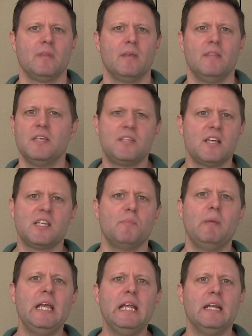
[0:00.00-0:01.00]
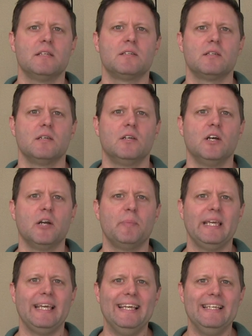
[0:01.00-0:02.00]
This doesn't mean it's going to
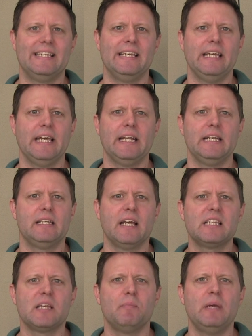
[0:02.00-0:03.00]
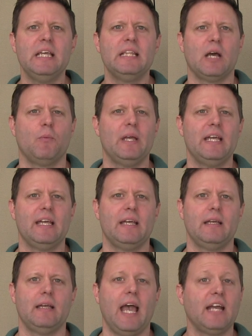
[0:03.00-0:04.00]
be easy, and it doesn't mean that we
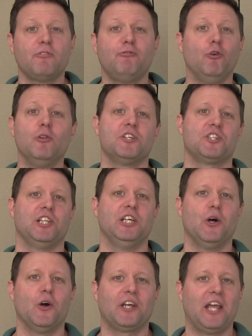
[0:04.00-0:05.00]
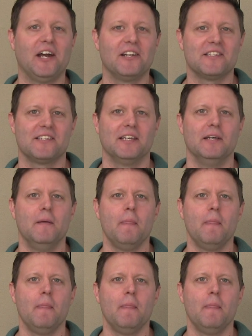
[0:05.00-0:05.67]
act foolishly or carelessly.